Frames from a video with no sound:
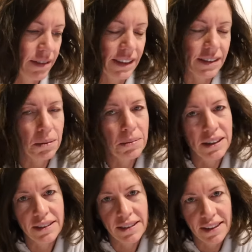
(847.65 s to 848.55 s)
like some of
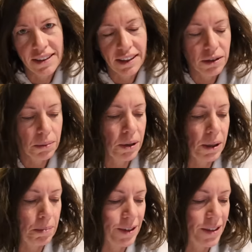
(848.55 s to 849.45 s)
these things are
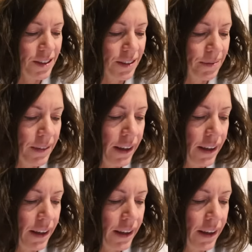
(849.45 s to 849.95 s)
pretty personal.